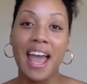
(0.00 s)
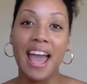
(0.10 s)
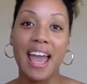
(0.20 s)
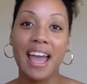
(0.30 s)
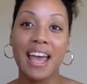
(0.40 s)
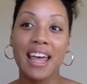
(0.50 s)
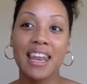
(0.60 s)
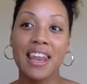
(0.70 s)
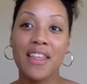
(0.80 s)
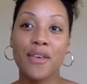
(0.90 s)

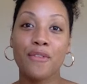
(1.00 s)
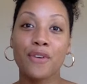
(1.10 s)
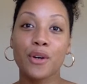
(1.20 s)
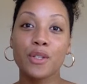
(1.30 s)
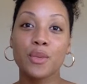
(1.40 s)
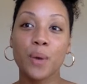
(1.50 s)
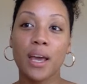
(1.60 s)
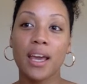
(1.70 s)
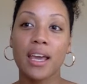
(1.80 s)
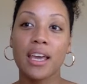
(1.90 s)
And the first
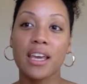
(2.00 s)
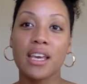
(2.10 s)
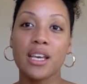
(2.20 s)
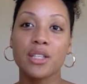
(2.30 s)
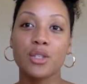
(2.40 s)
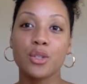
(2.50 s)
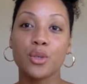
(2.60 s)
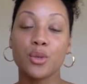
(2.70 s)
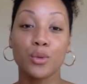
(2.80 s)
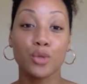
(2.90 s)
way is
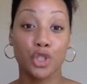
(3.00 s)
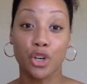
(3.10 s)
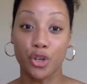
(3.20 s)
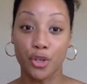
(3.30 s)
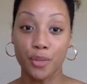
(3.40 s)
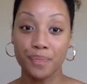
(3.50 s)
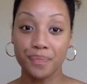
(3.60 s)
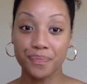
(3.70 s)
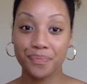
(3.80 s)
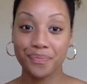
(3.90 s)
to journal.
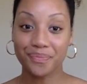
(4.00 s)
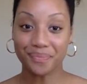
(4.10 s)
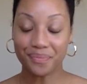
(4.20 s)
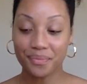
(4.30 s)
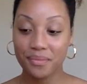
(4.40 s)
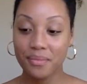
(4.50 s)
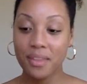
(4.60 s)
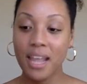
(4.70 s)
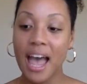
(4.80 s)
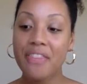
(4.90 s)

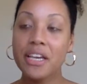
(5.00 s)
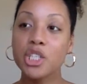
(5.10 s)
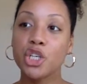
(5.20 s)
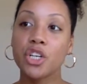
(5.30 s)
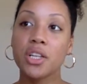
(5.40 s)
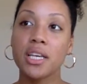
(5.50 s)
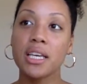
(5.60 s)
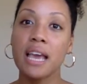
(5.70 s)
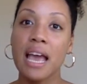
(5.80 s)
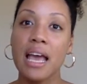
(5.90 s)
I think
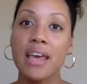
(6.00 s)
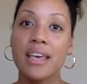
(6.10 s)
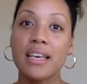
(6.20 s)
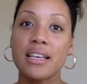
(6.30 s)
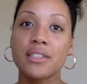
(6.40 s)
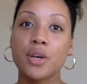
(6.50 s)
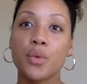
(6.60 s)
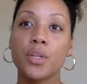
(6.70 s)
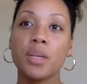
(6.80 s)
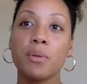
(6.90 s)
journaling is a
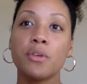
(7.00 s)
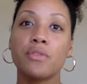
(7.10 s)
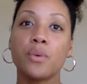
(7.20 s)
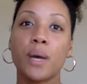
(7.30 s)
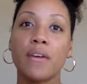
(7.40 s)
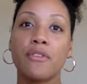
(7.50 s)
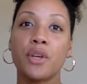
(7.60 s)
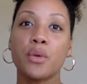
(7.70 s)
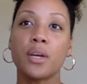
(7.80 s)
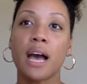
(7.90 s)
really beautiful way for
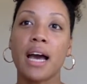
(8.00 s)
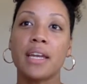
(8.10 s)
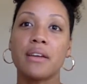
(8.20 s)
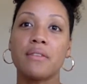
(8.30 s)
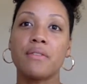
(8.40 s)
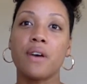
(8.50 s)
you to kind of